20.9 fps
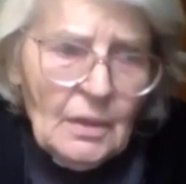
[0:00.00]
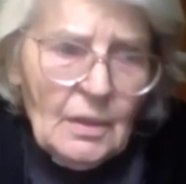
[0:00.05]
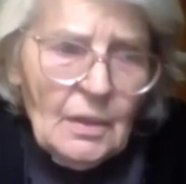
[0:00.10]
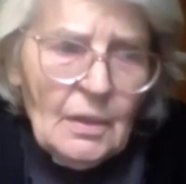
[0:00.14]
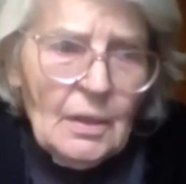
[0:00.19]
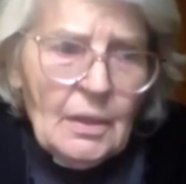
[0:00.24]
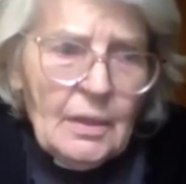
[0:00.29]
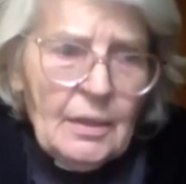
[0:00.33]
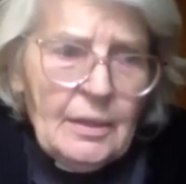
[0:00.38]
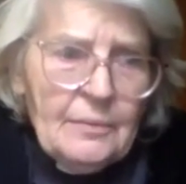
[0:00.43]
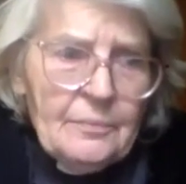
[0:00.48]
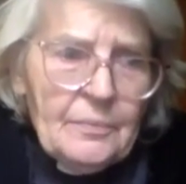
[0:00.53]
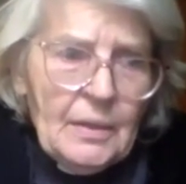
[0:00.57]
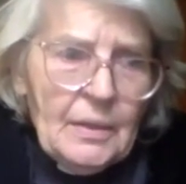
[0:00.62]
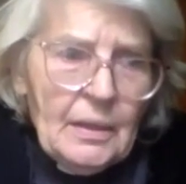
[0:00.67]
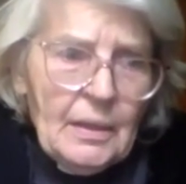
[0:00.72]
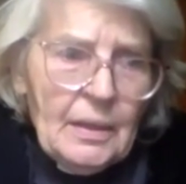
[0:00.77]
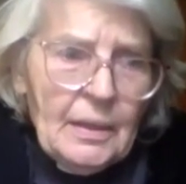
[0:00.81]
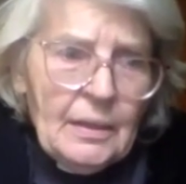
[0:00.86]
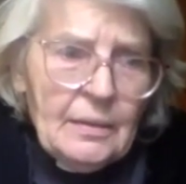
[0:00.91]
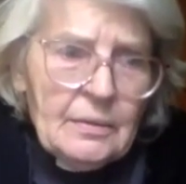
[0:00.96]

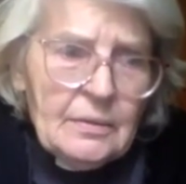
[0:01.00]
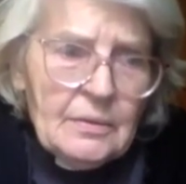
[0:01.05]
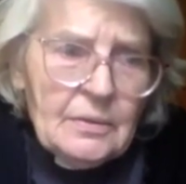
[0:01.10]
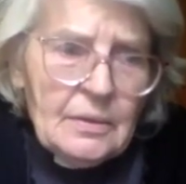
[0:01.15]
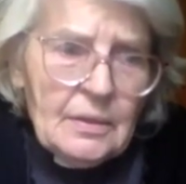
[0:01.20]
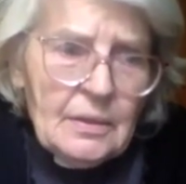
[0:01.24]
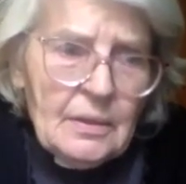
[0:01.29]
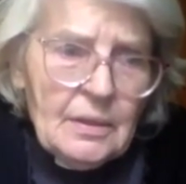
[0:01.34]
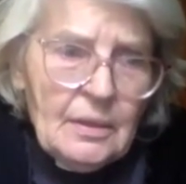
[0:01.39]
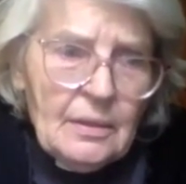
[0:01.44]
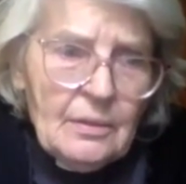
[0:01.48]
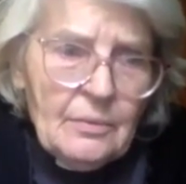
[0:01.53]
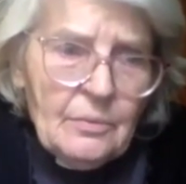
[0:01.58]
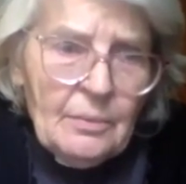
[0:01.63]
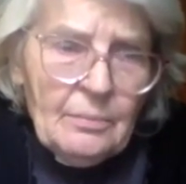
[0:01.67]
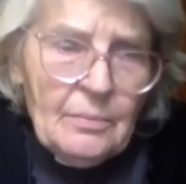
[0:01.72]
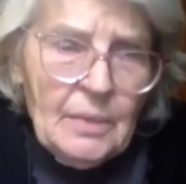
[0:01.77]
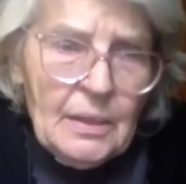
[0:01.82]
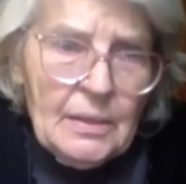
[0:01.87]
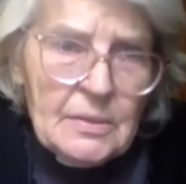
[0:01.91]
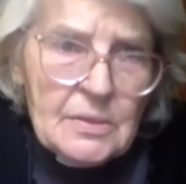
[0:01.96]
One
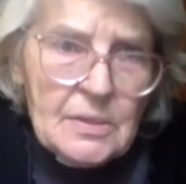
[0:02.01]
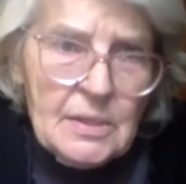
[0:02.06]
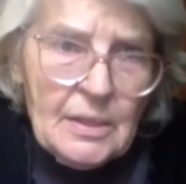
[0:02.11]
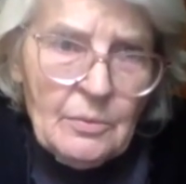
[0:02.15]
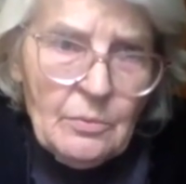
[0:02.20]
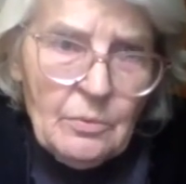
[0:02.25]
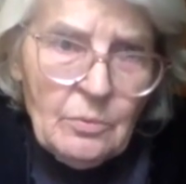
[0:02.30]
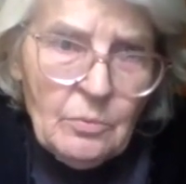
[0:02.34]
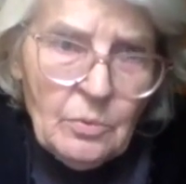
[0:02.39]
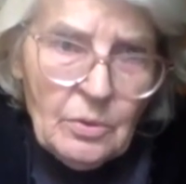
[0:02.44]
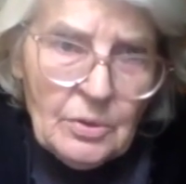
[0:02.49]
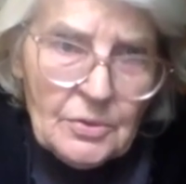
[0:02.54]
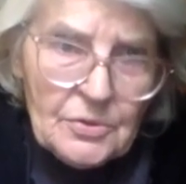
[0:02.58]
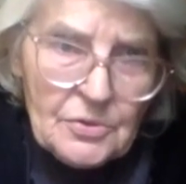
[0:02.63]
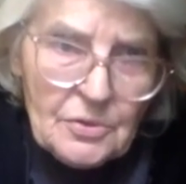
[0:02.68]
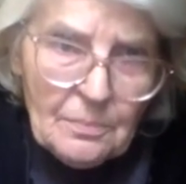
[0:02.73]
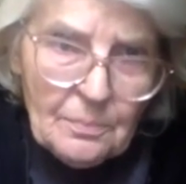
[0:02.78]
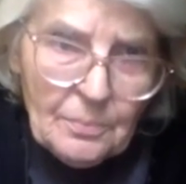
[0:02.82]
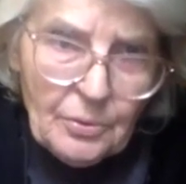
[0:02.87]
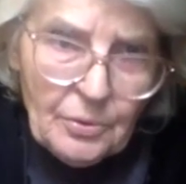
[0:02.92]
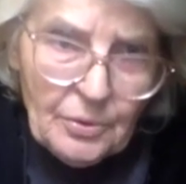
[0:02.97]
might say, well, what's the
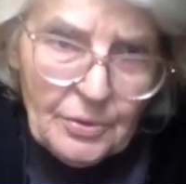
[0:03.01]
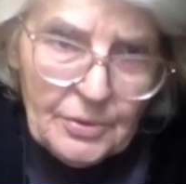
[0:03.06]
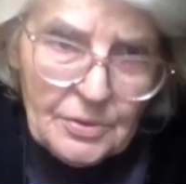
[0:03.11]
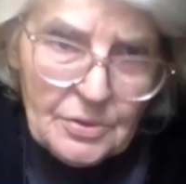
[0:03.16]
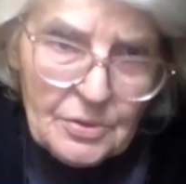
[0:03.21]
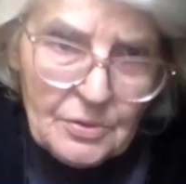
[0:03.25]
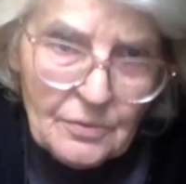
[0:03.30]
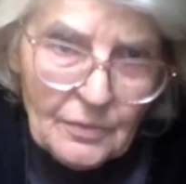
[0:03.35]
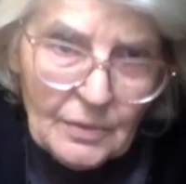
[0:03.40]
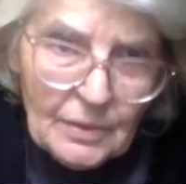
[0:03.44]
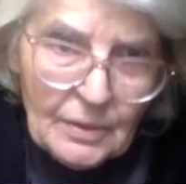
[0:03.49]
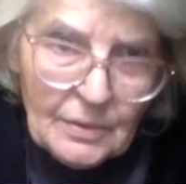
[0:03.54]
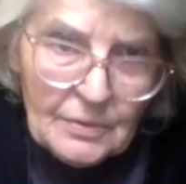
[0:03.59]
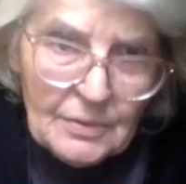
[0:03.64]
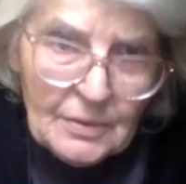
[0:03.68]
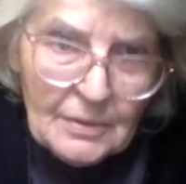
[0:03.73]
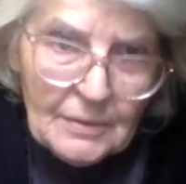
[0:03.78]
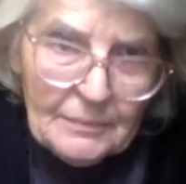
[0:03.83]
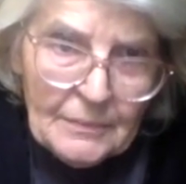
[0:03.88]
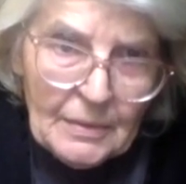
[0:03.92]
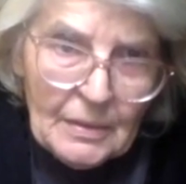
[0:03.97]
point of it?
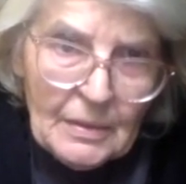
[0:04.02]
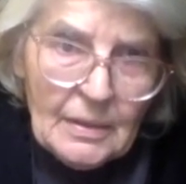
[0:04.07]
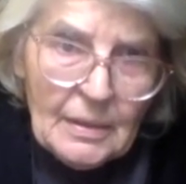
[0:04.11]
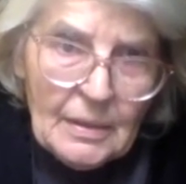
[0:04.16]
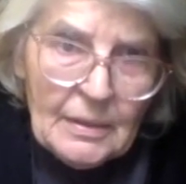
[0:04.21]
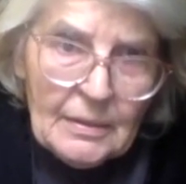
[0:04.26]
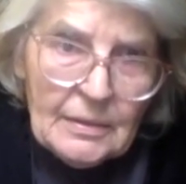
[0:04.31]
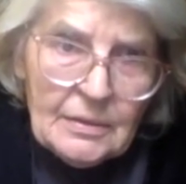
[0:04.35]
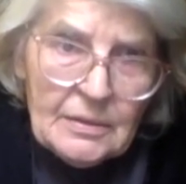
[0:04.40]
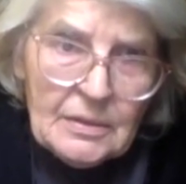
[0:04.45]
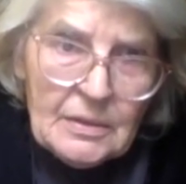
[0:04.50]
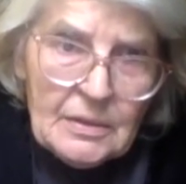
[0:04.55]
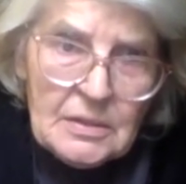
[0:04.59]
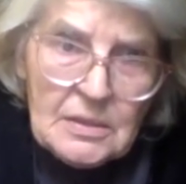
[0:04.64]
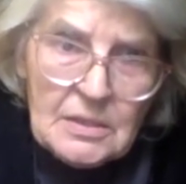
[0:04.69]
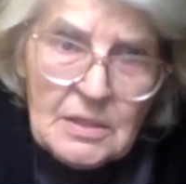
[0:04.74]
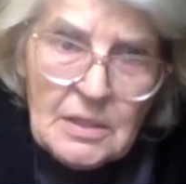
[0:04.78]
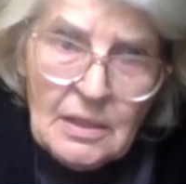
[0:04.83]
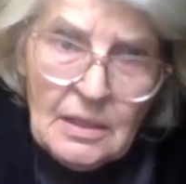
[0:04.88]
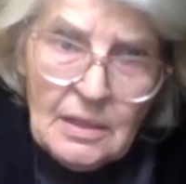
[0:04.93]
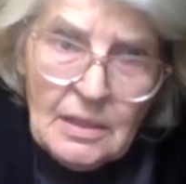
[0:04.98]
And at the
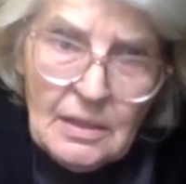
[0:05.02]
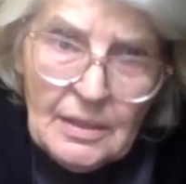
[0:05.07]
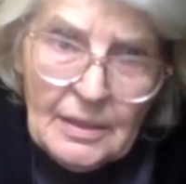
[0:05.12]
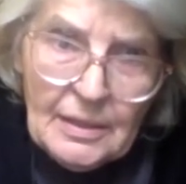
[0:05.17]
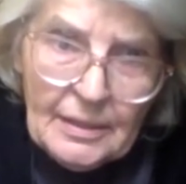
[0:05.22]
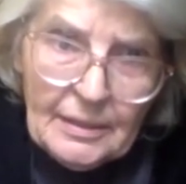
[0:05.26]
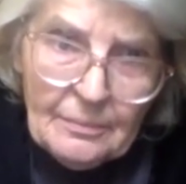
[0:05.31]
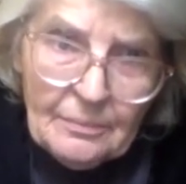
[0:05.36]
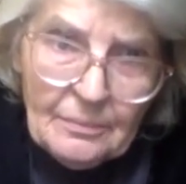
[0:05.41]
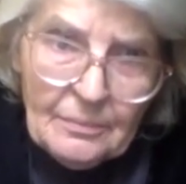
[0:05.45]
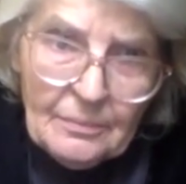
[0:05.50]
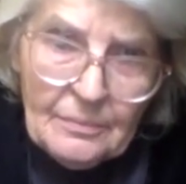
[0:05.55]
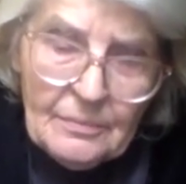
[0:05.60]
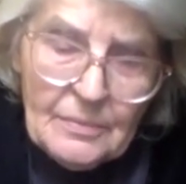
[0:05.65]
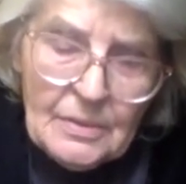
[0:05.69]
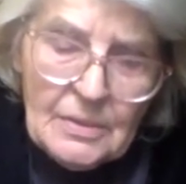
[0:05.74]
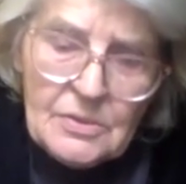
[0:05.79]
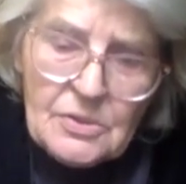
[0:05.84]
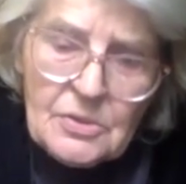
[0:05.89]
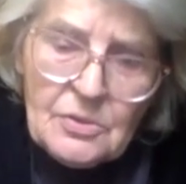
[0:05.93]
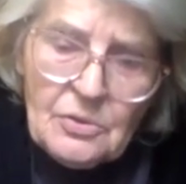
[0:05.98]
time,
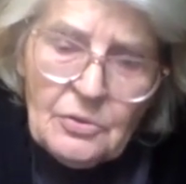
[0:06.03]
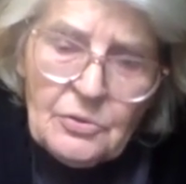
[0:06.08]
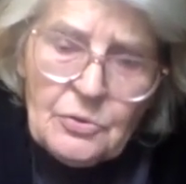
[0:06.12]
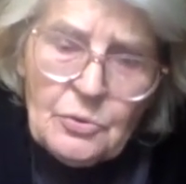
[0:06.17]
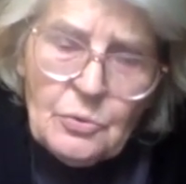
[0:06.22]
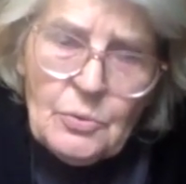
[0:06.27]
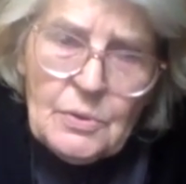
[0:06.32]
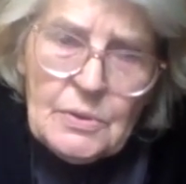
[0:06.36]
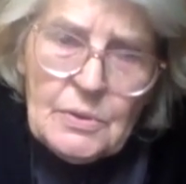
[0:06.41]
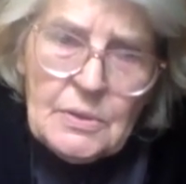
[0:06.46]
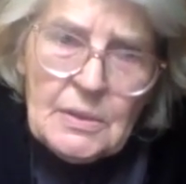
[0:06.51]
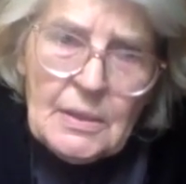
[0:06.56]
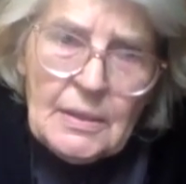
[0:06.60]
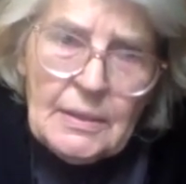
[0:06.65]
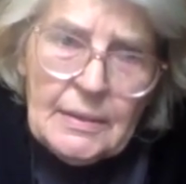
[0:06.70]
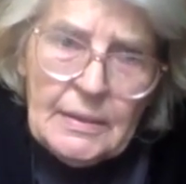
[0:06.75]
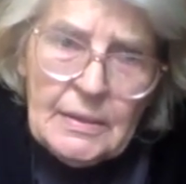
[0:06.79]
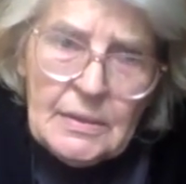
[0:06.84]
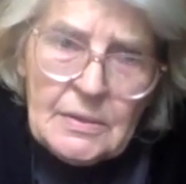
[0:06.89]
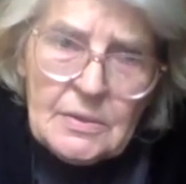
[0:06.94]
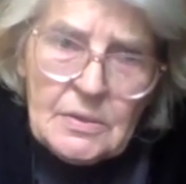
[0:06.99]
it's not always
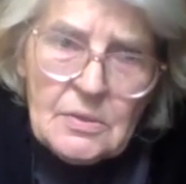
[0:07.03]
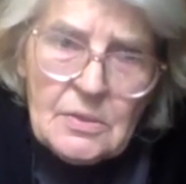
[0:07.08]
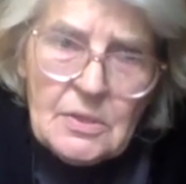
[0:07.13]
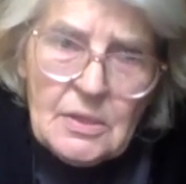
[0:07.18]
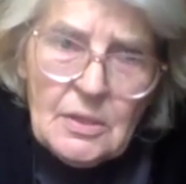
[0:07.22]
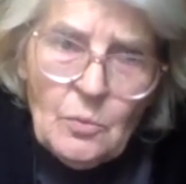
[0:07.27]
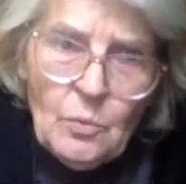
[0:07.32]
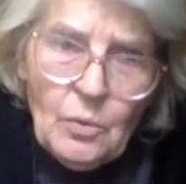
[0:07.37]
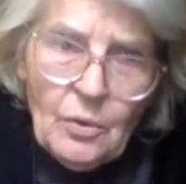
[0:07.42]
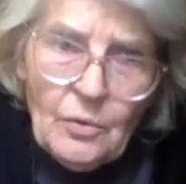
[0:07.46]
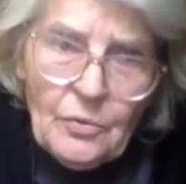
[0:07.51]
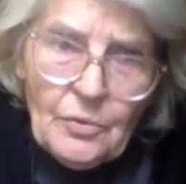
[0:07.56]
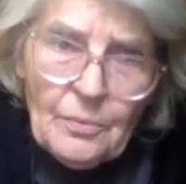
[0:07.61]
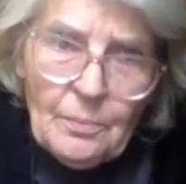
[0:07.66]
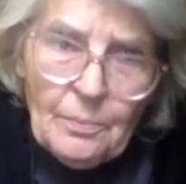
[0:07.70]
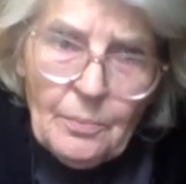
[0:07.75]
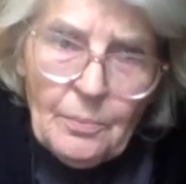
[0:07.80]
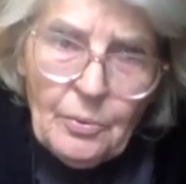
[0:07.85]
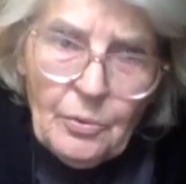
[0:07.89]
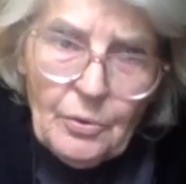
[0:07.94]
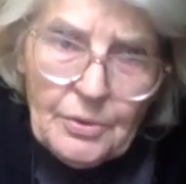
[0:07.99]
clear to see what the
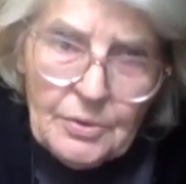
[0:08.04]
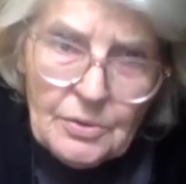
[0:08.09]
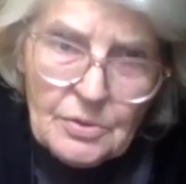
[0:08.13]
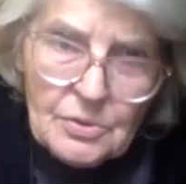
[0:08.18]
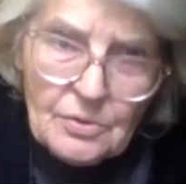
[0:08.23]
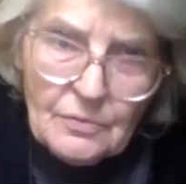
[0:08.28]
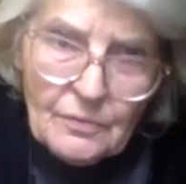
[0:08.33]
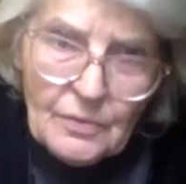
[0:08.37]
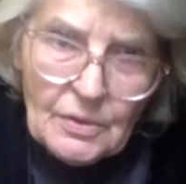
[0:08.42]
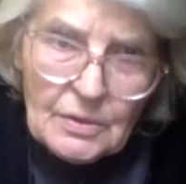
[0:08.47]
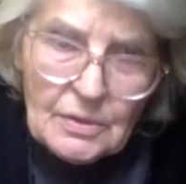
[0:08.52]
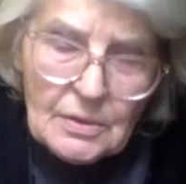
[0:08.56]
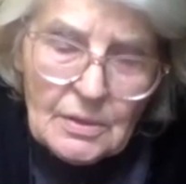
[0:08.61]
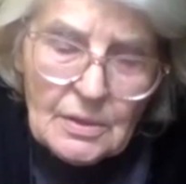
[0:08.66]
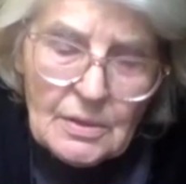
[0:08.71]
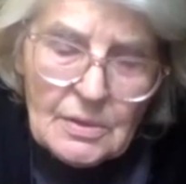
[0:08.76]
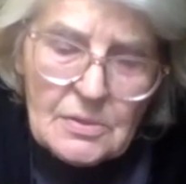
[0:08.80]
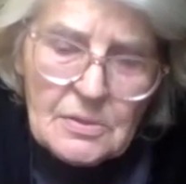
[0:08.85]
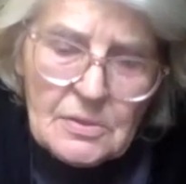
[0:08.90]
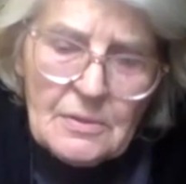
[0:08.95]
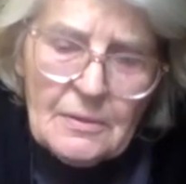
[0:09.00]
point of it
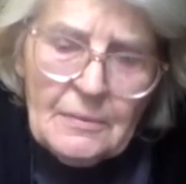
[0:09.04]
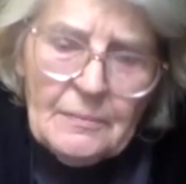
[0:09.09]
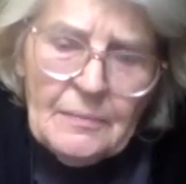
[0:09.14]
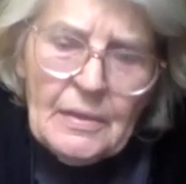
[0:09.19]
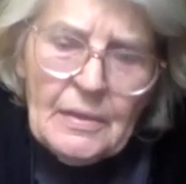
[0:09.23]
is.